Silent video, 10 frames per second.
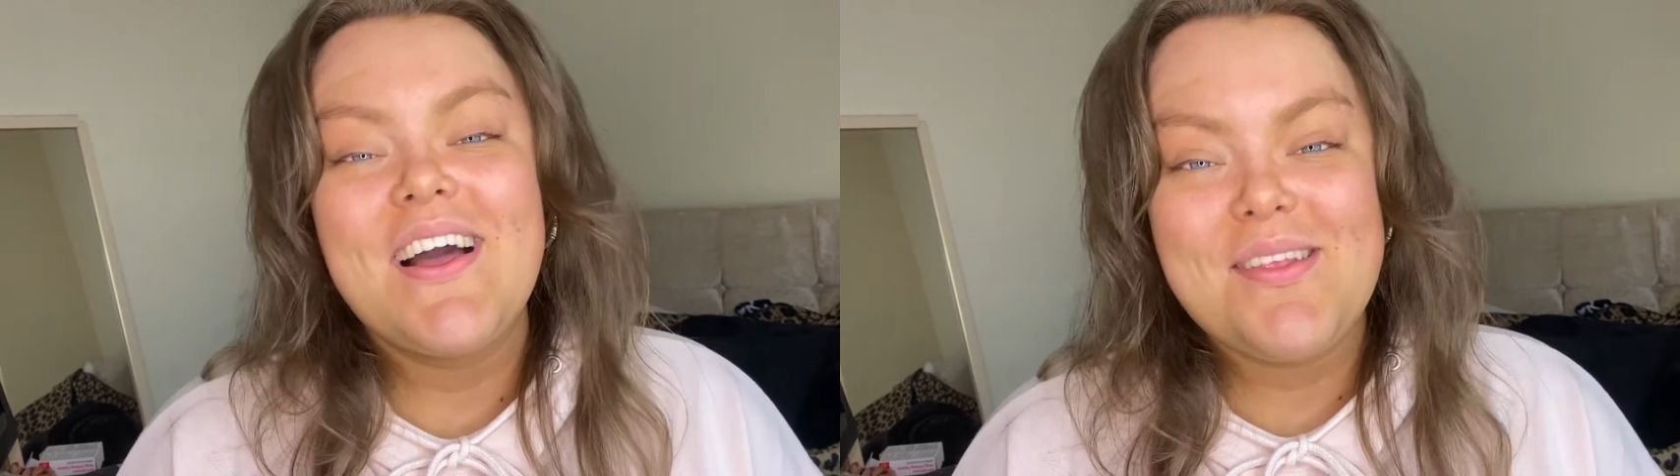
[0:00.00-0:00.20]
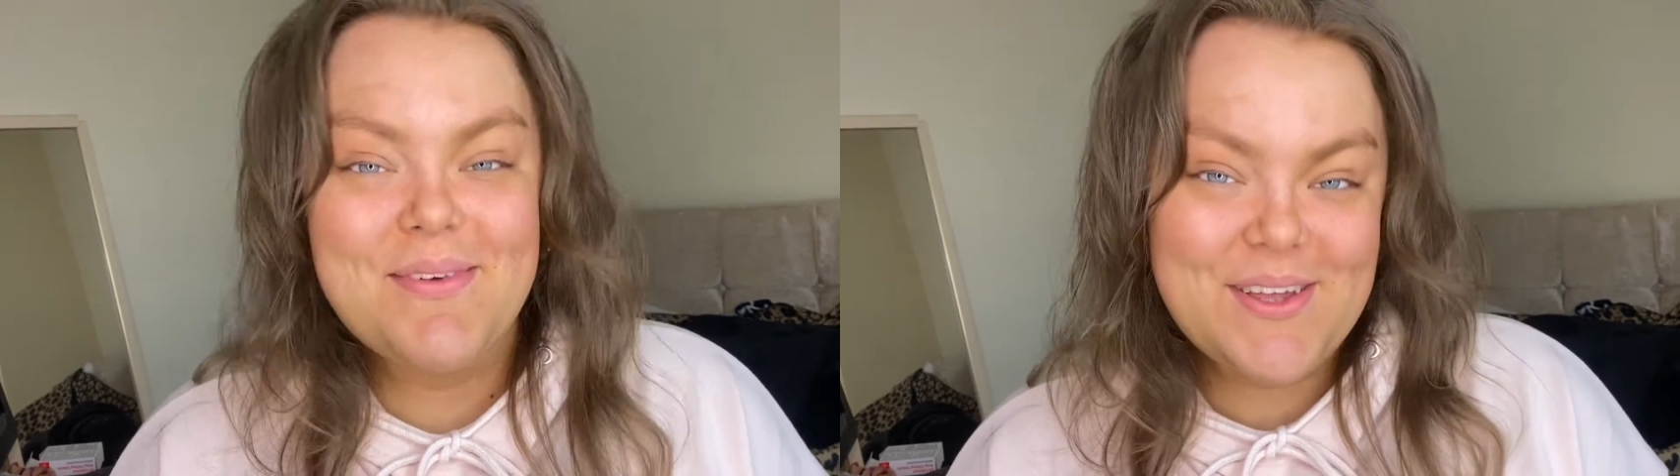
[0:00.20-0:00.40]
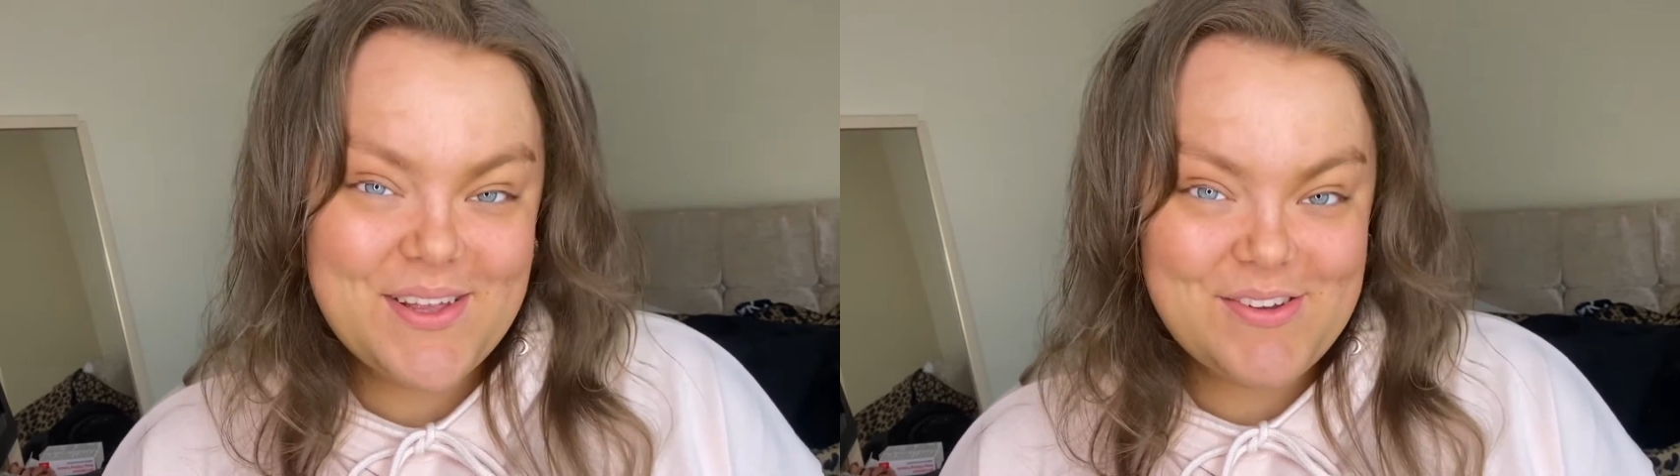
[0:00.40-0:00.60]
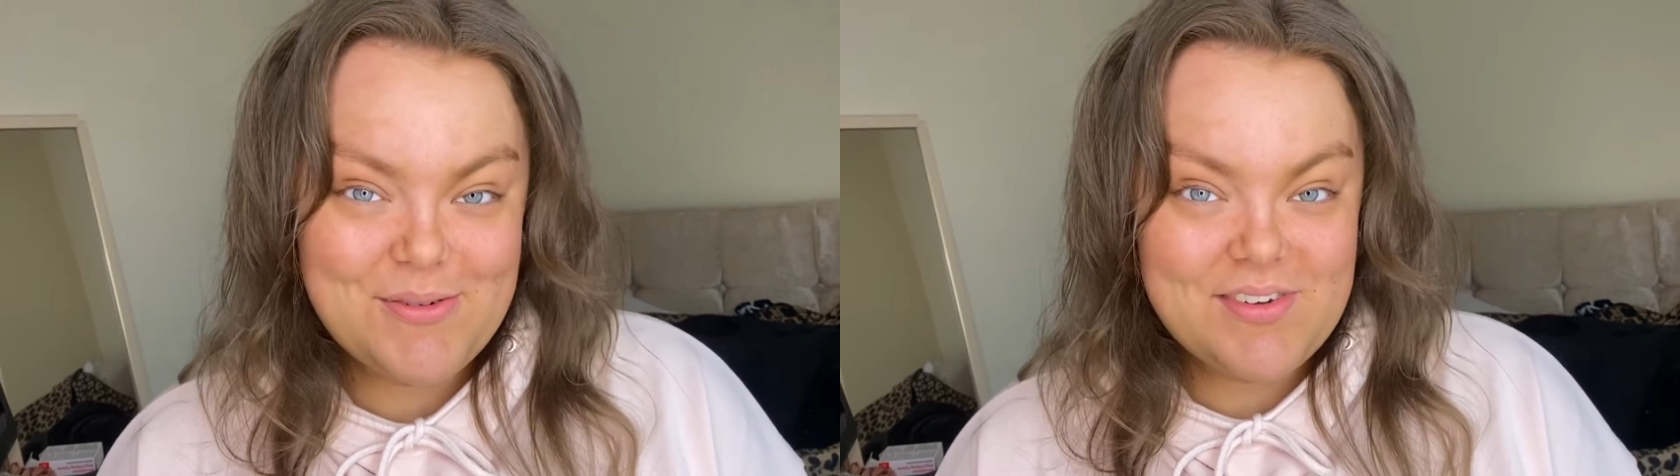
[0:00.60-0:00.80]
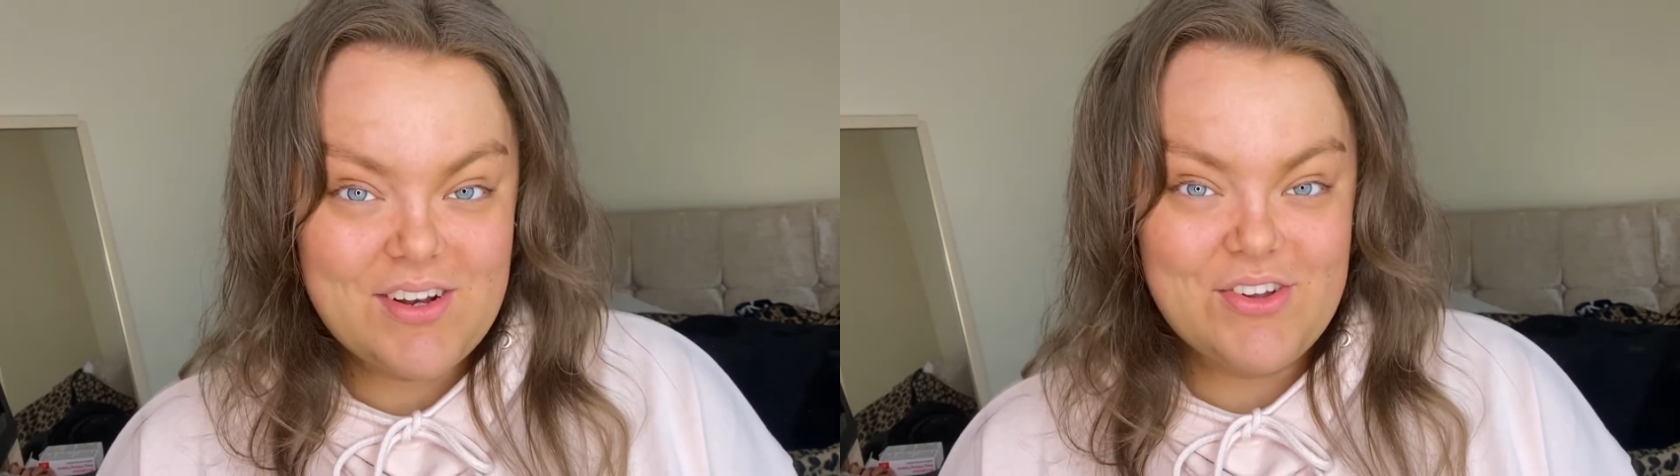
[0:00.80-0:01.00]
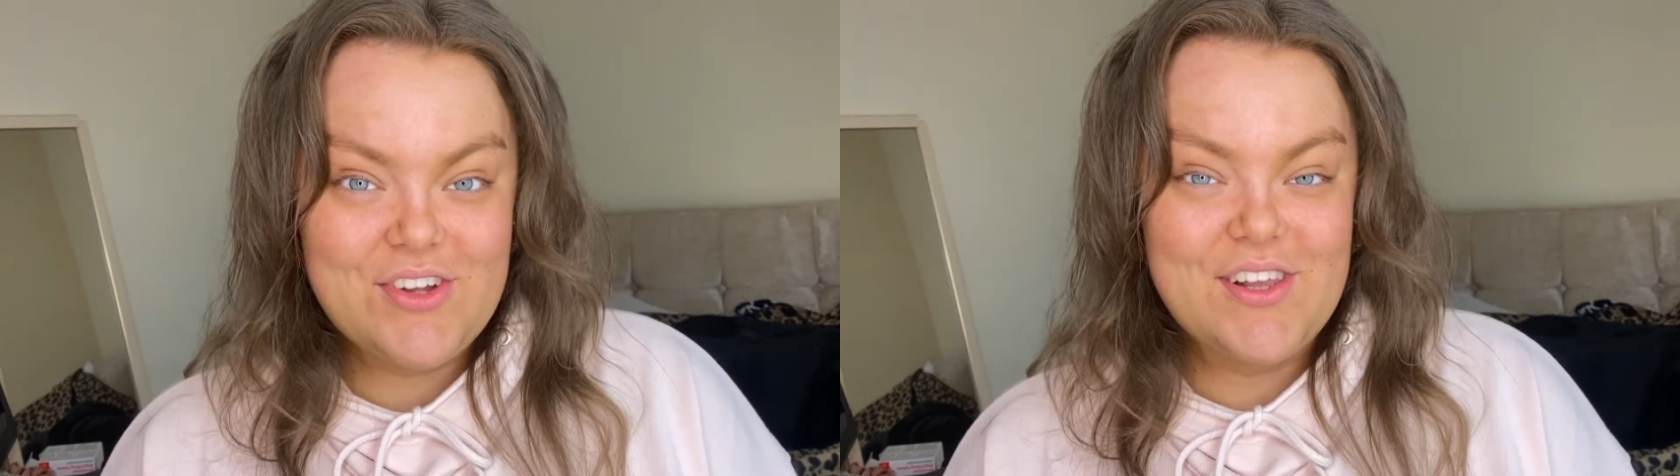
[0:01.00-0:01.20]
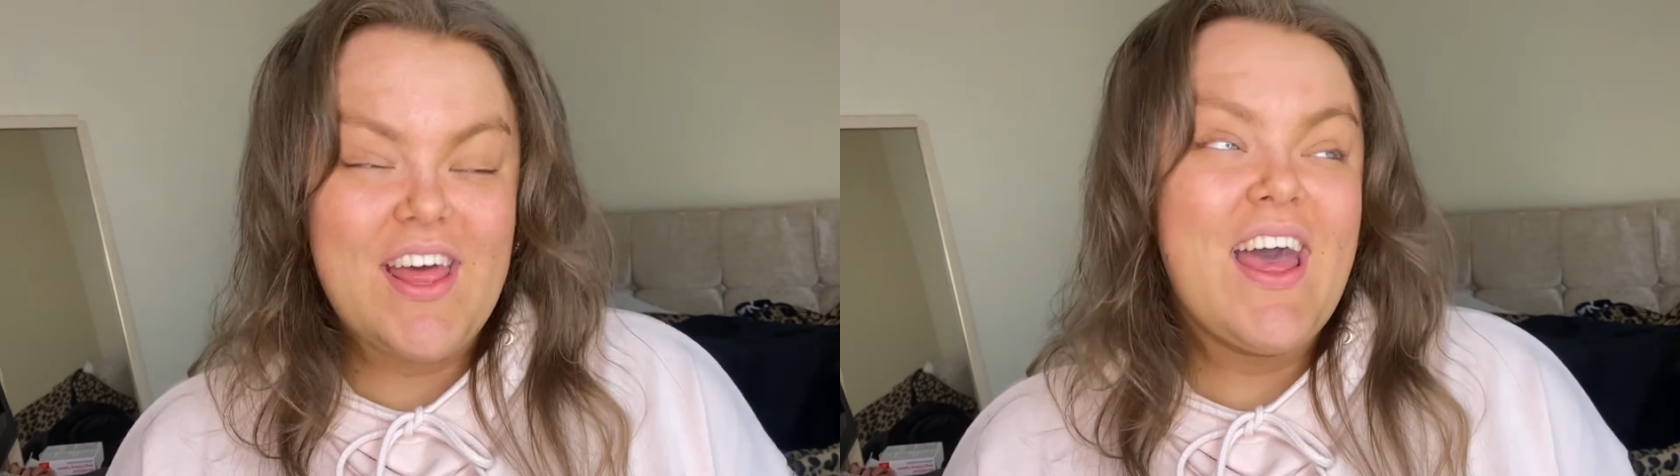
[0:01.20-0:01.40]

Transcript: to my YouTube channel.